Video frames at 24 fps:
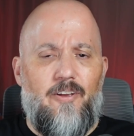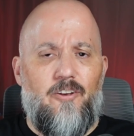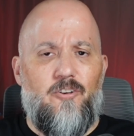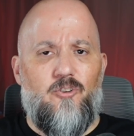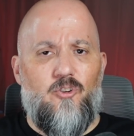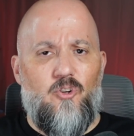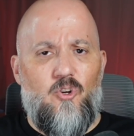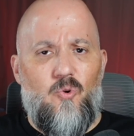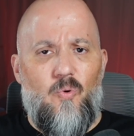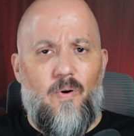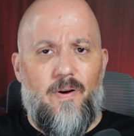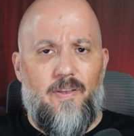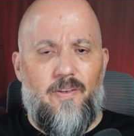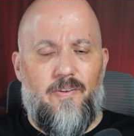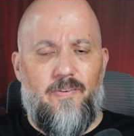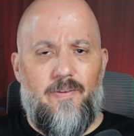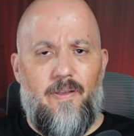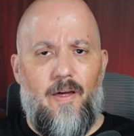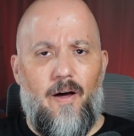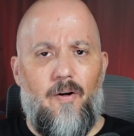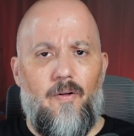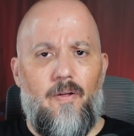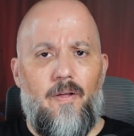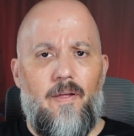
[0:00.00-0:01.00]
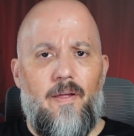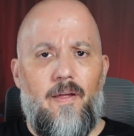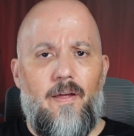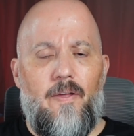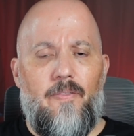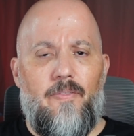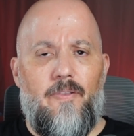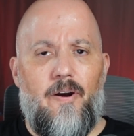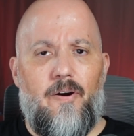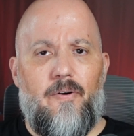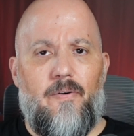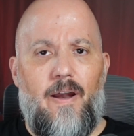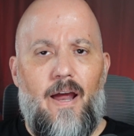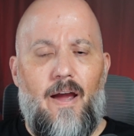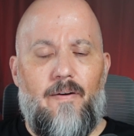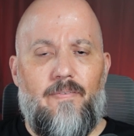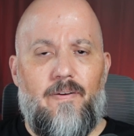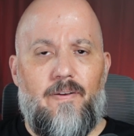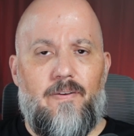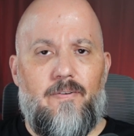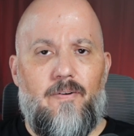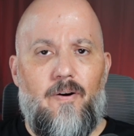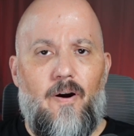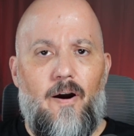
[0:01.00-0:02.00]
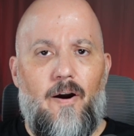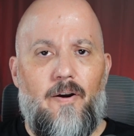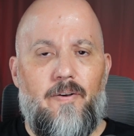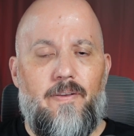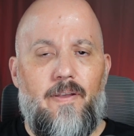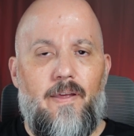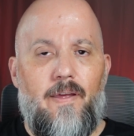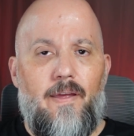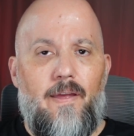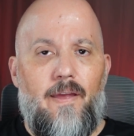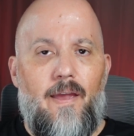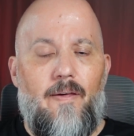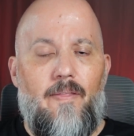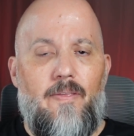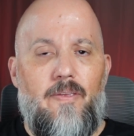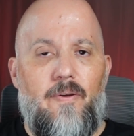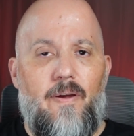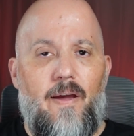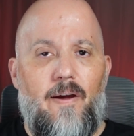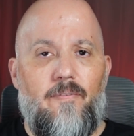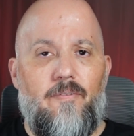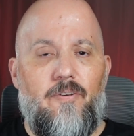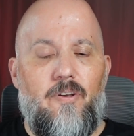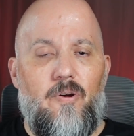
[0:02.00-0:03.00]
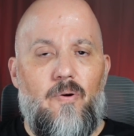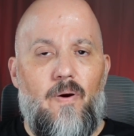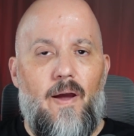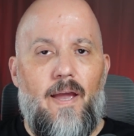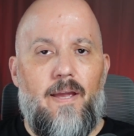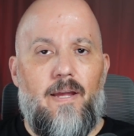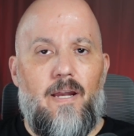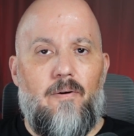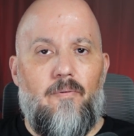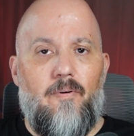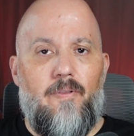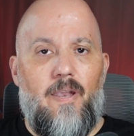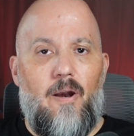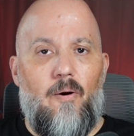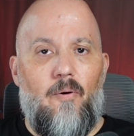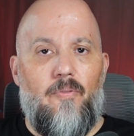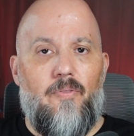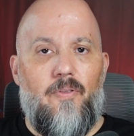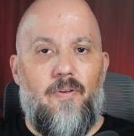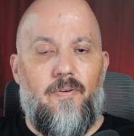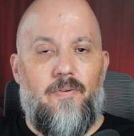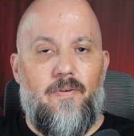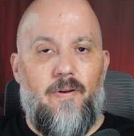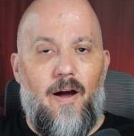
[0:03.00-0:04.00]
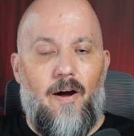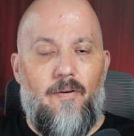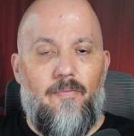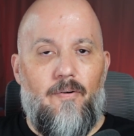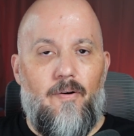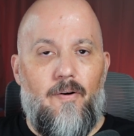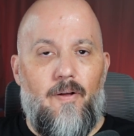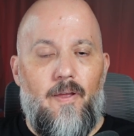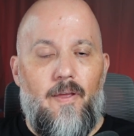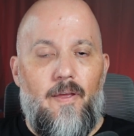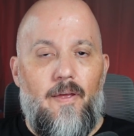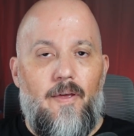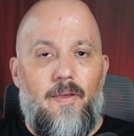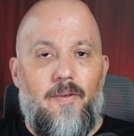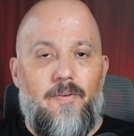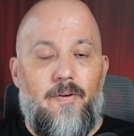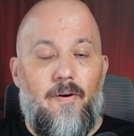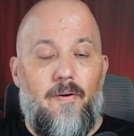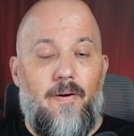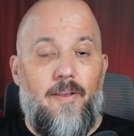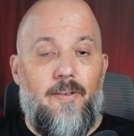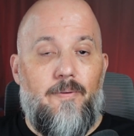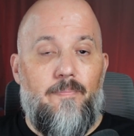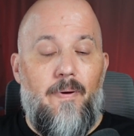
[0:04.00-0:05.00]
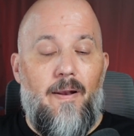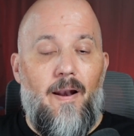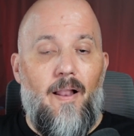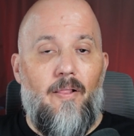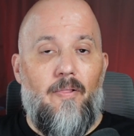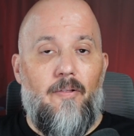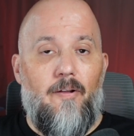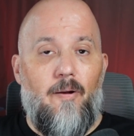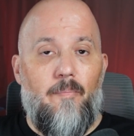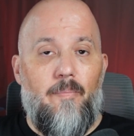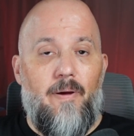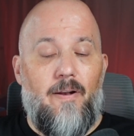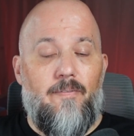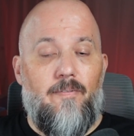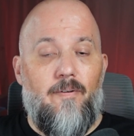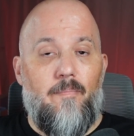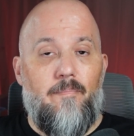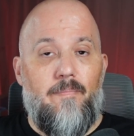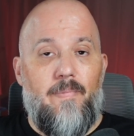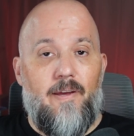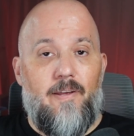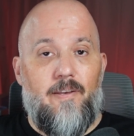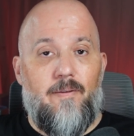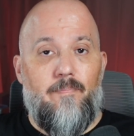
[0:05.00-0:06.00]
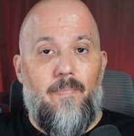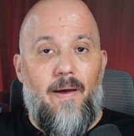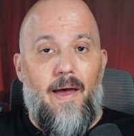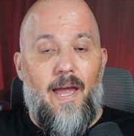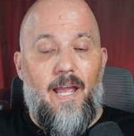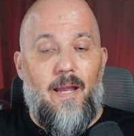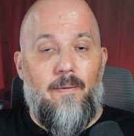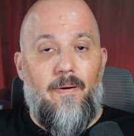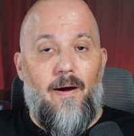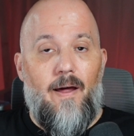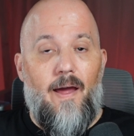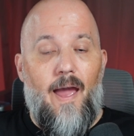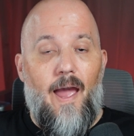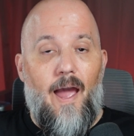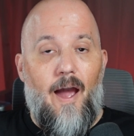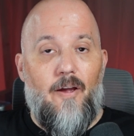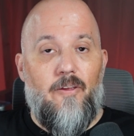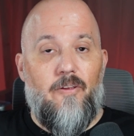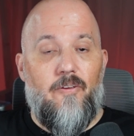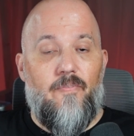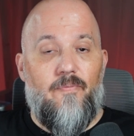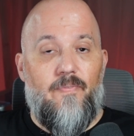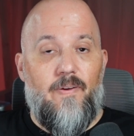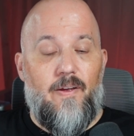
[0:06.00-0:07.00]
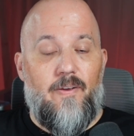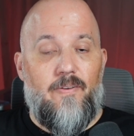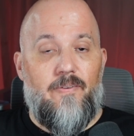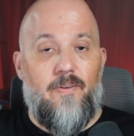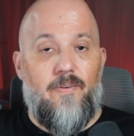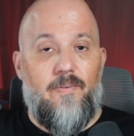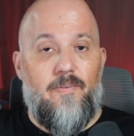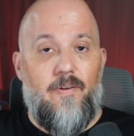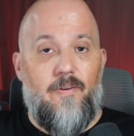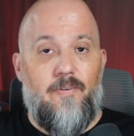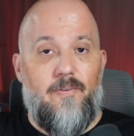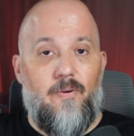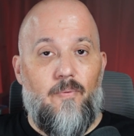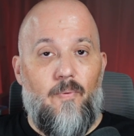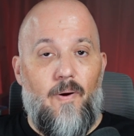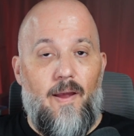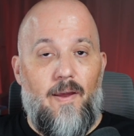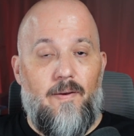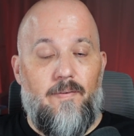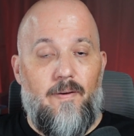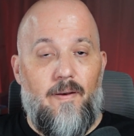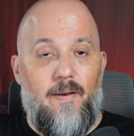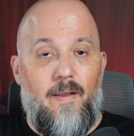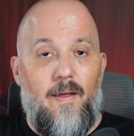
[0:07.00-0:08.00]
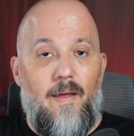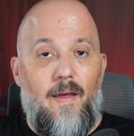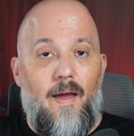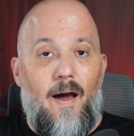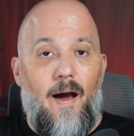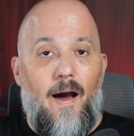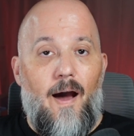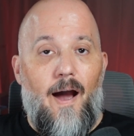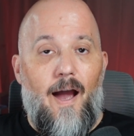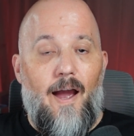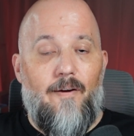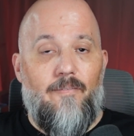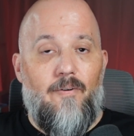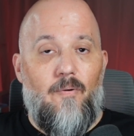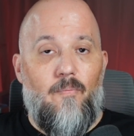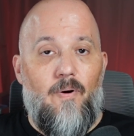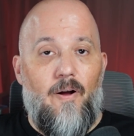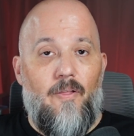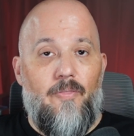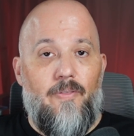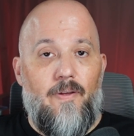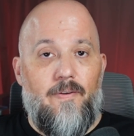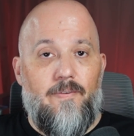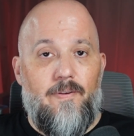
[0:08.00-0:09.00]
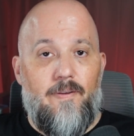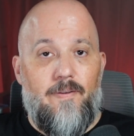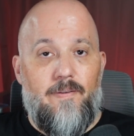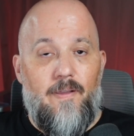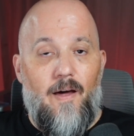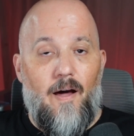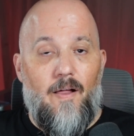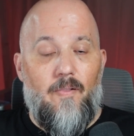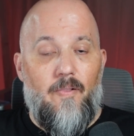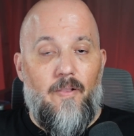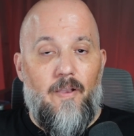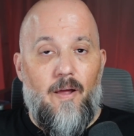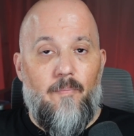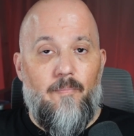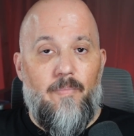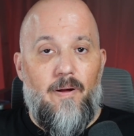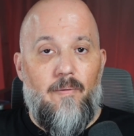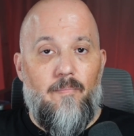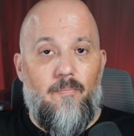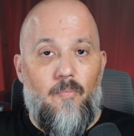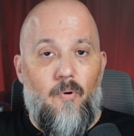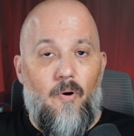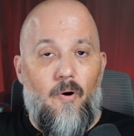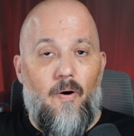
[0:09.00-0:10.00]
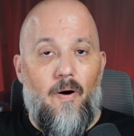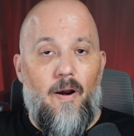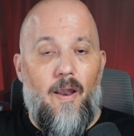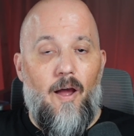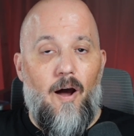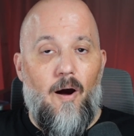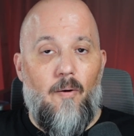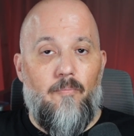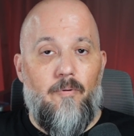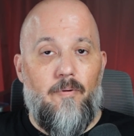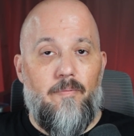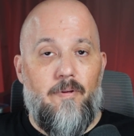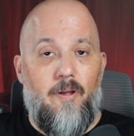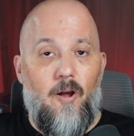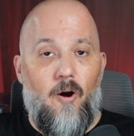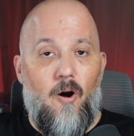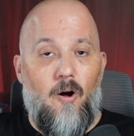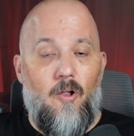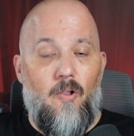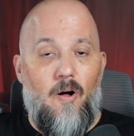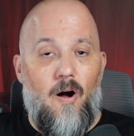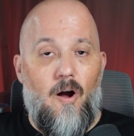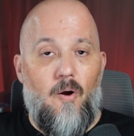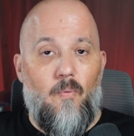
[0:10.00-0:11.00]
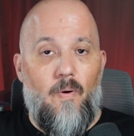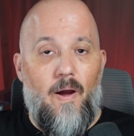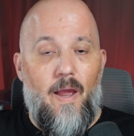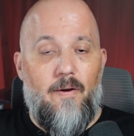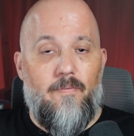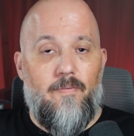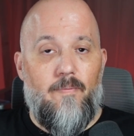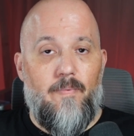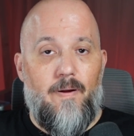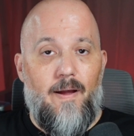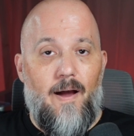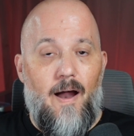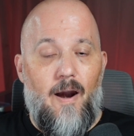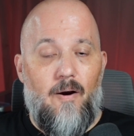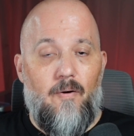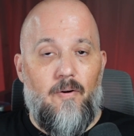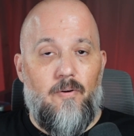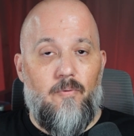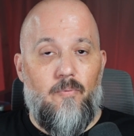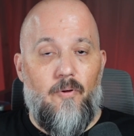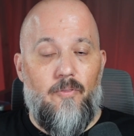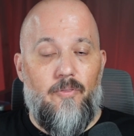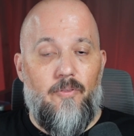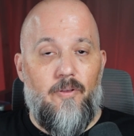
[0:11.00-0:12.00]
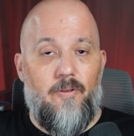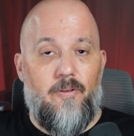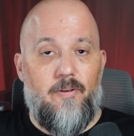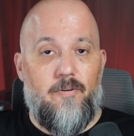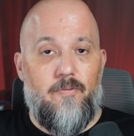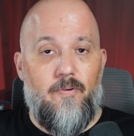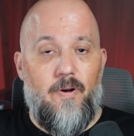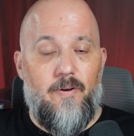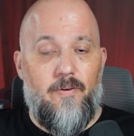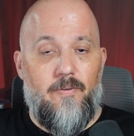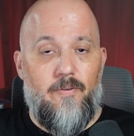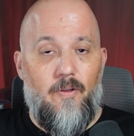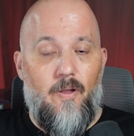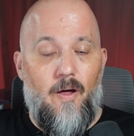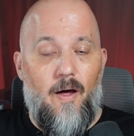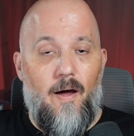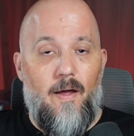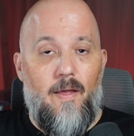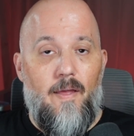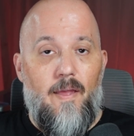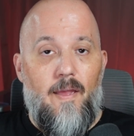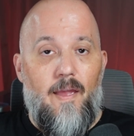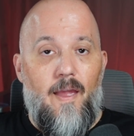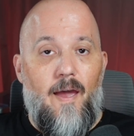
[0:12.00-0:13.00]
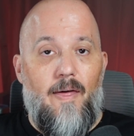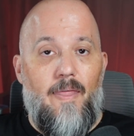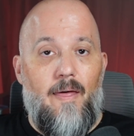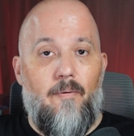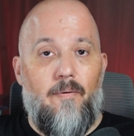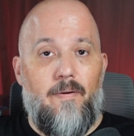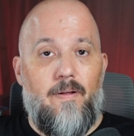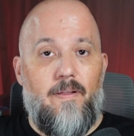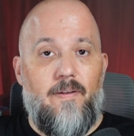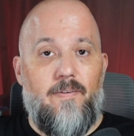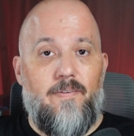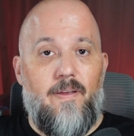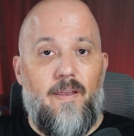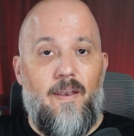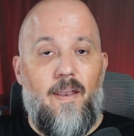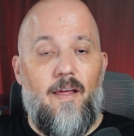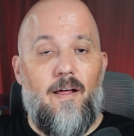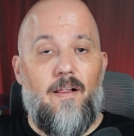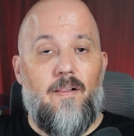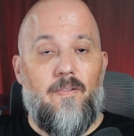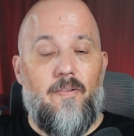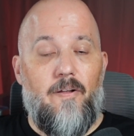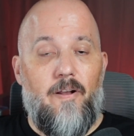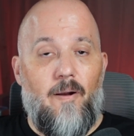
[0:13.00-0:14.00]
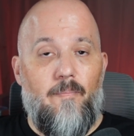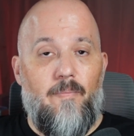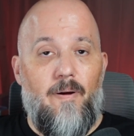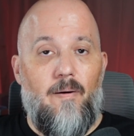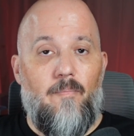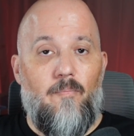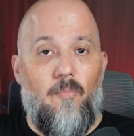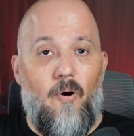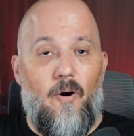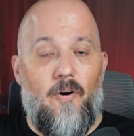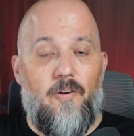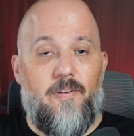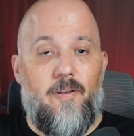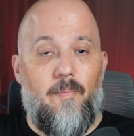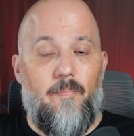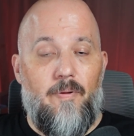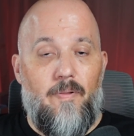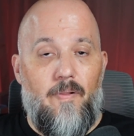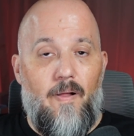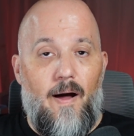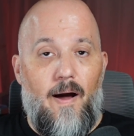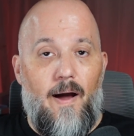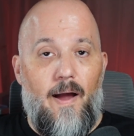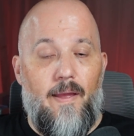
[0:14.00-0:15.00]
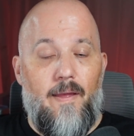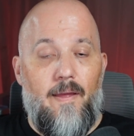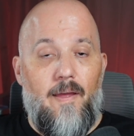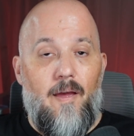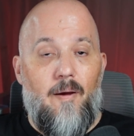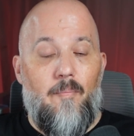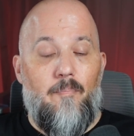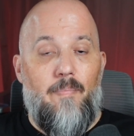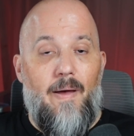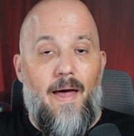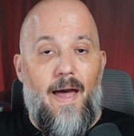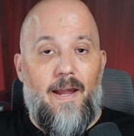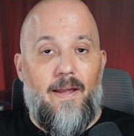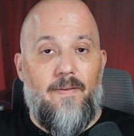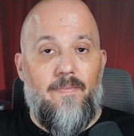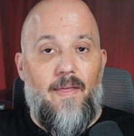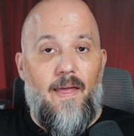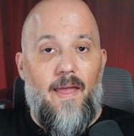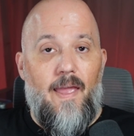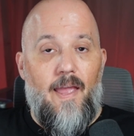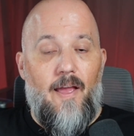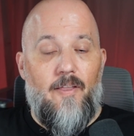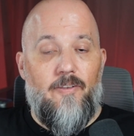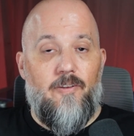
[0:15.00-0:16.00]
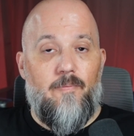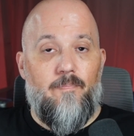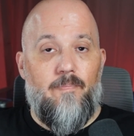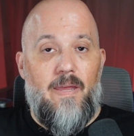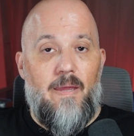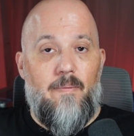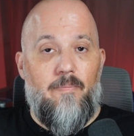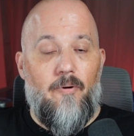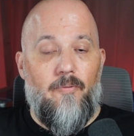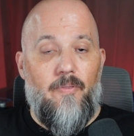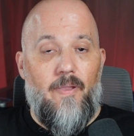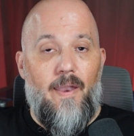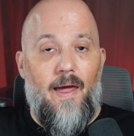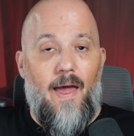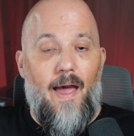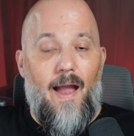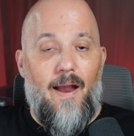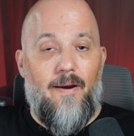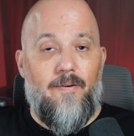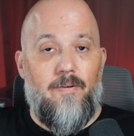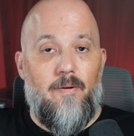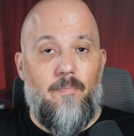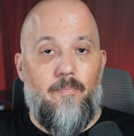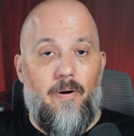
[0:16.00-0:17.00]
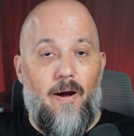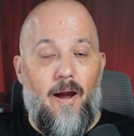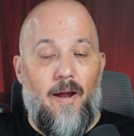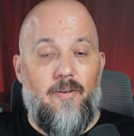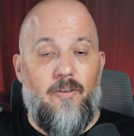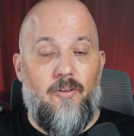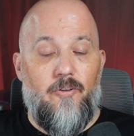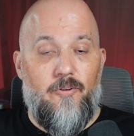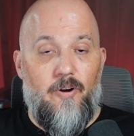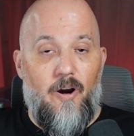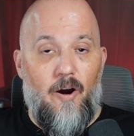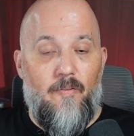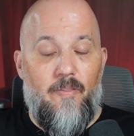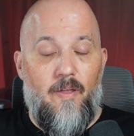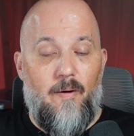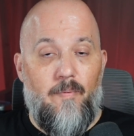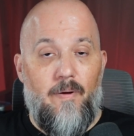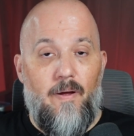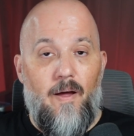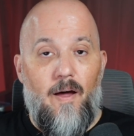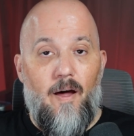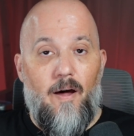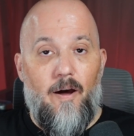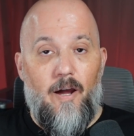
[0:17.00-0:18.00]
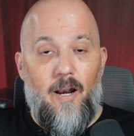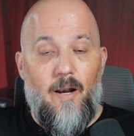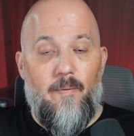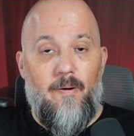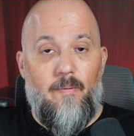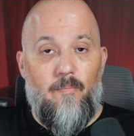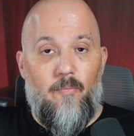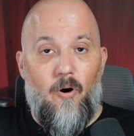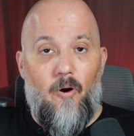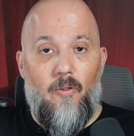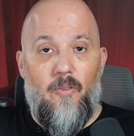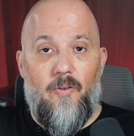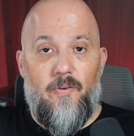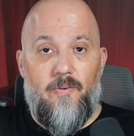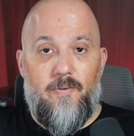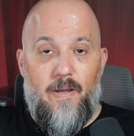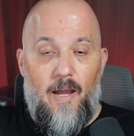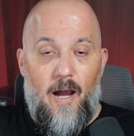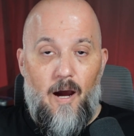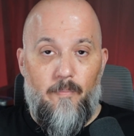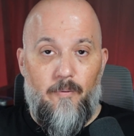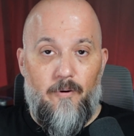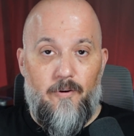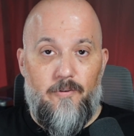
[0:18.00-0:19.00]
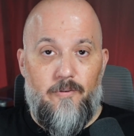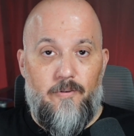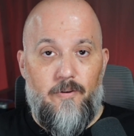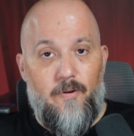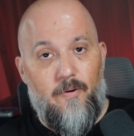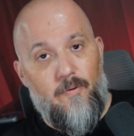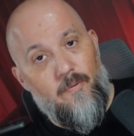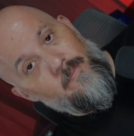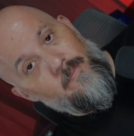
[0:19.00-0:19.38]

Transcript: do want to sell their graphics cards. And then you have Newegg over there with the Shuffle. So it's been a little bit of a mixed bag about how you fix the situation. I, for one, think just a little bit more help would go a long way from Congress with this Grinch law, and that would at least get a little bit more supply back in the hands of people that actually probably deserve them a little bit more than scalpers do.